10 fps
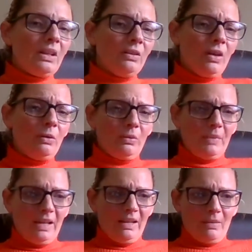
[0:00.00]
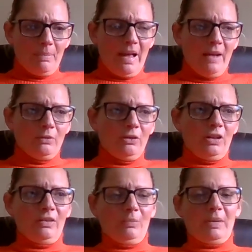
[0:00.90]
because ultimately it's about
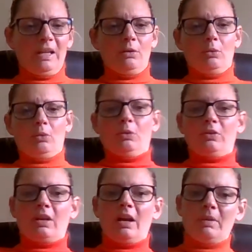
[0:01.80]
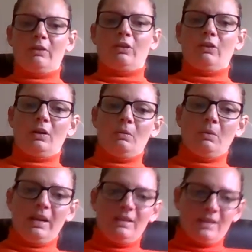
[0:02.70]
Jesus being Lord, coming to do
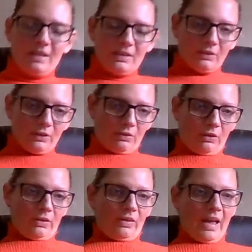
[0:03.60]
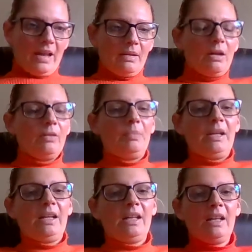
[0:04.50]
what he did on the cross, and us
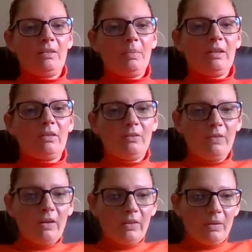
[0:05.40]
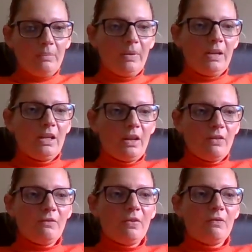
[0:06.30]
being connected back to the Father. But you know,
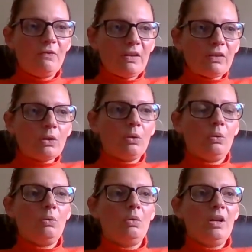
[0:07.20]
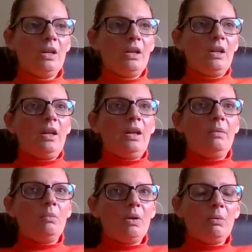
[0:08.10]
the physical,
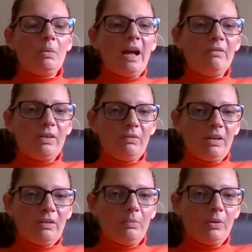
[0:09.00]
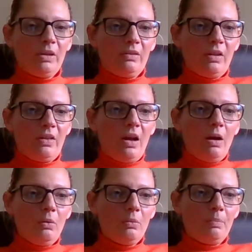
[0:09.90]
we all have resurrected bodies, so the
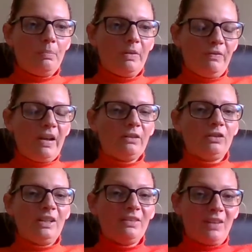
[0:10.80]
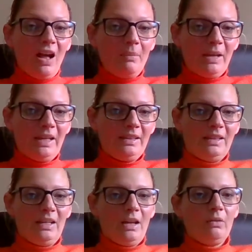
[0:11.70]
whole perfection is
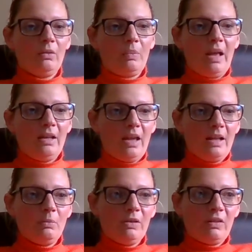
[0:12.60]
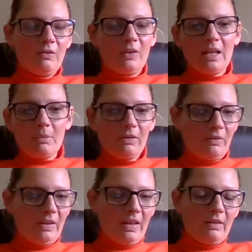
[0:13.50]
coming, you know, just and we see glimmers
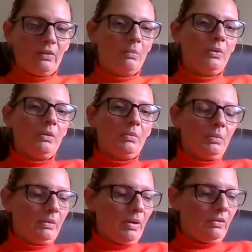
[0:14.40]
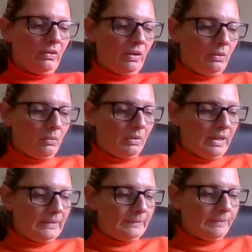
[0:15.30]
of it, that's the point, but we won't see it all
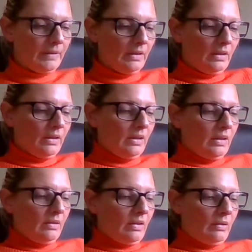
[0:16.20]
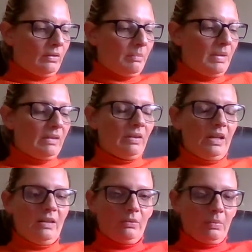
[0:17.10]
now. So submit to
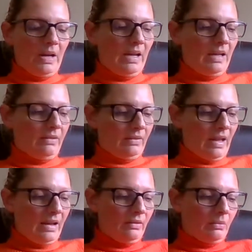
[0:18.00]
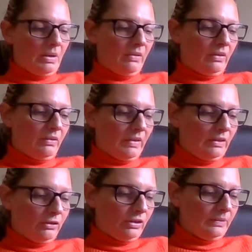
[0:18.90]
his ways, that is the way of
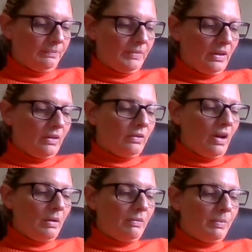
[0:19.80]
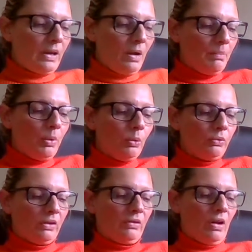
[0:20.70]
salvation. So we go in
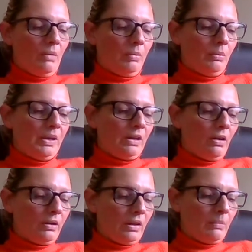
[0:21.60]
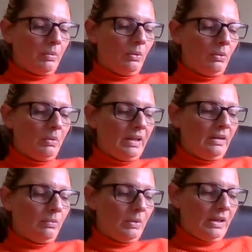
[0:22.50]
Paul's example, we could argue that Paul,
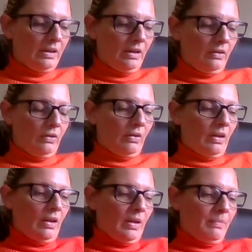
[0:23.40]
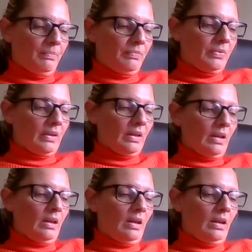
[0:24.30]
in his willingness, and
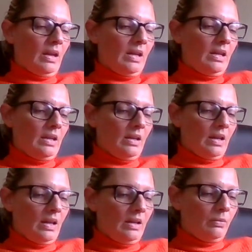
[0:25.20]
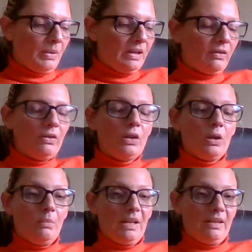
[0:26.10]

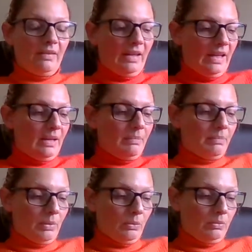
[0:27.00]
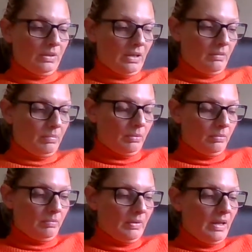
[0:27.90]
humility, Paul, you know,
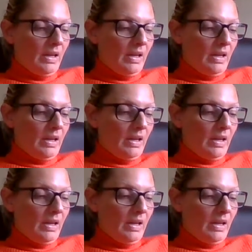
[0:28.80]
Paul